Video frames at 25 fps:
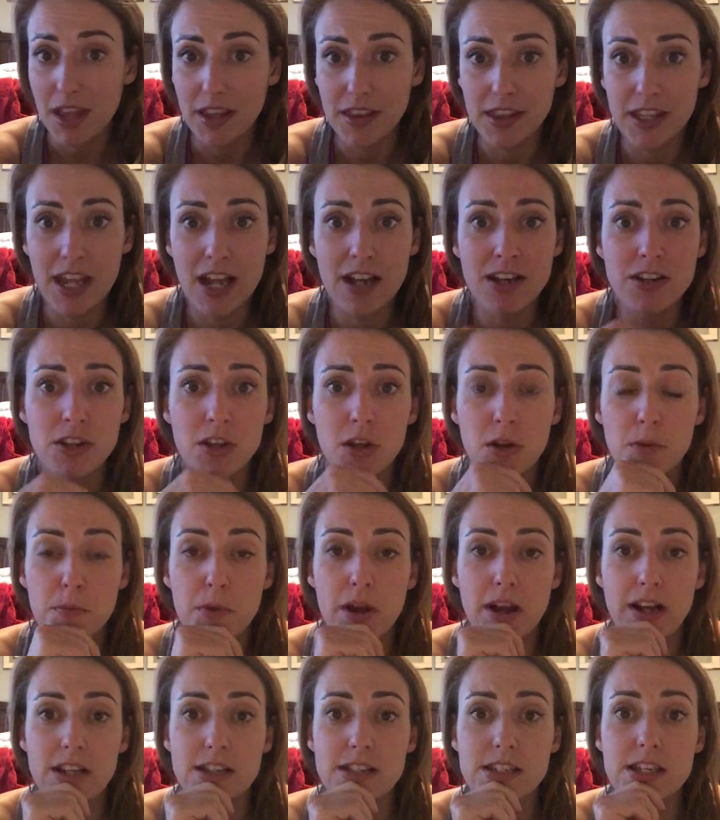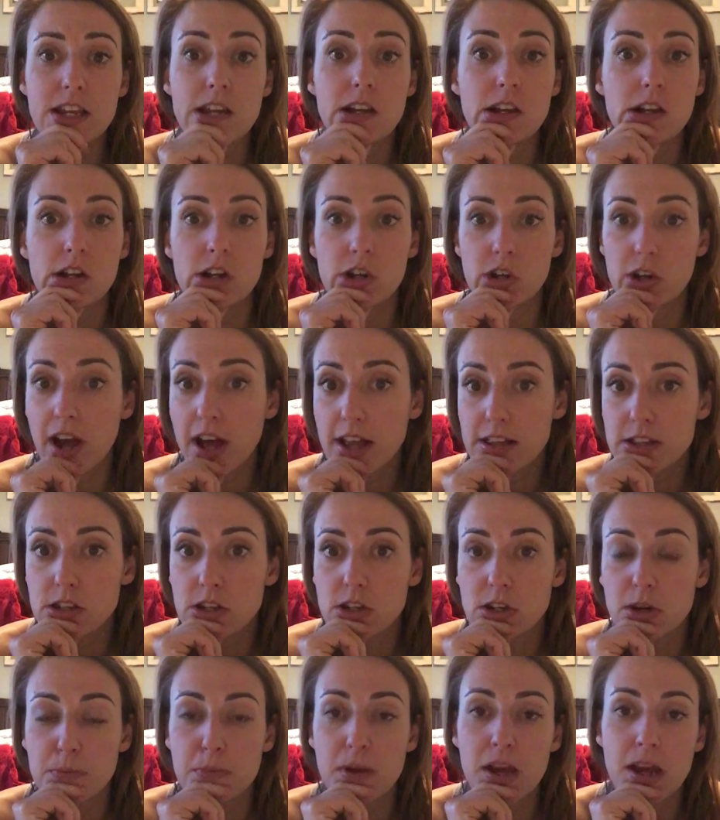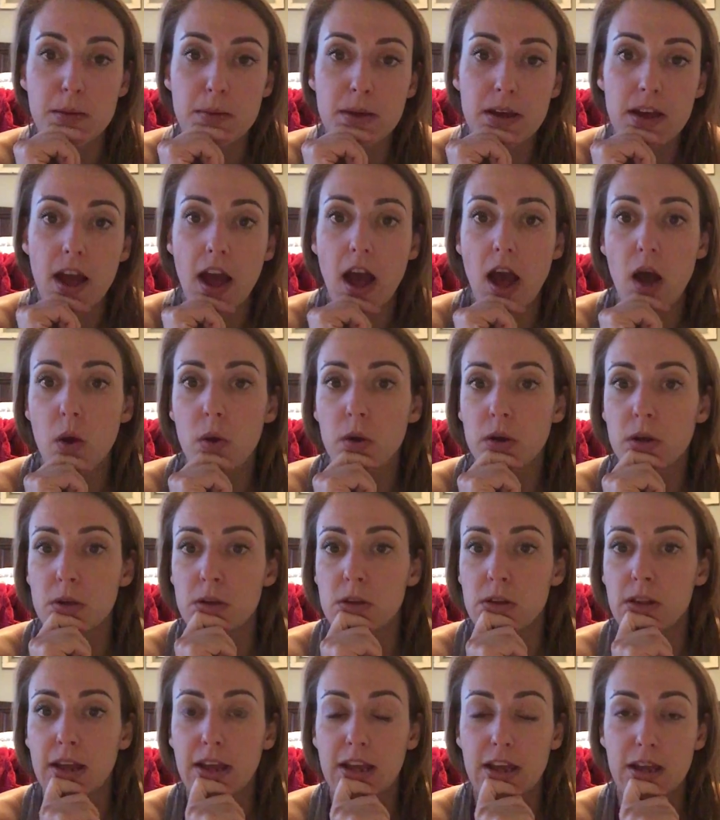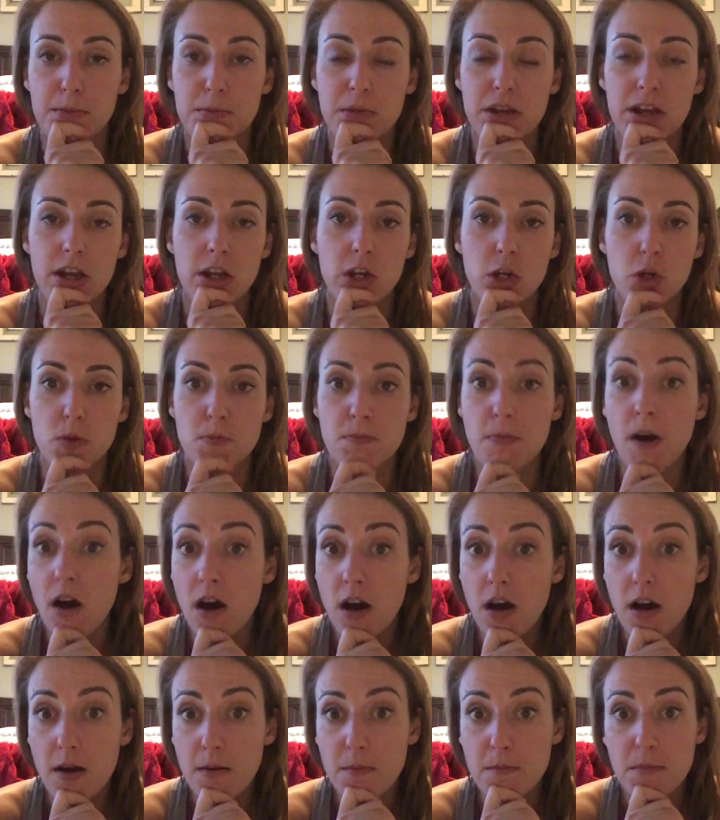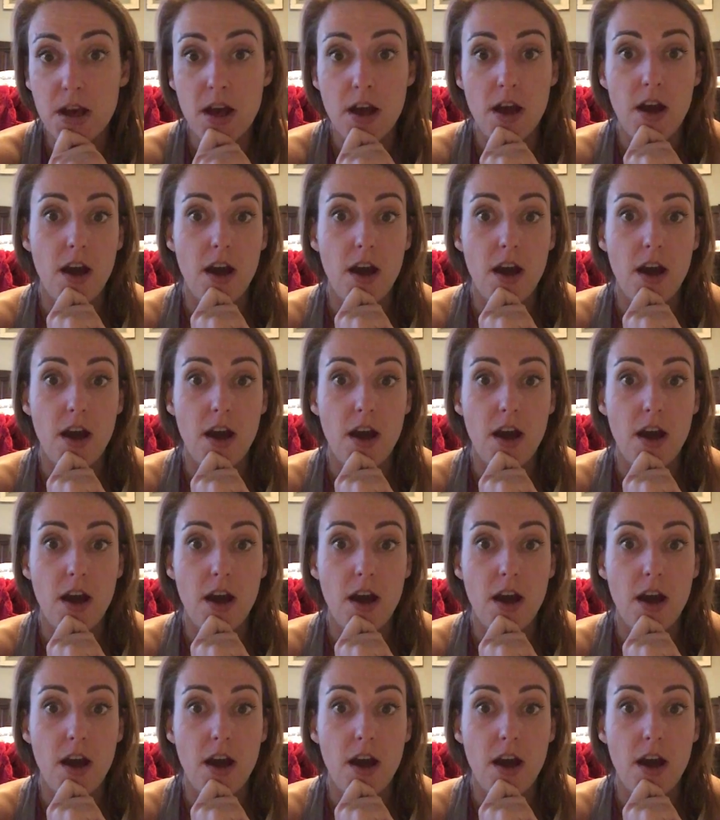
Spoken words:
The end of their pregnancy, congrats on your baby. How are you liking being a new mom?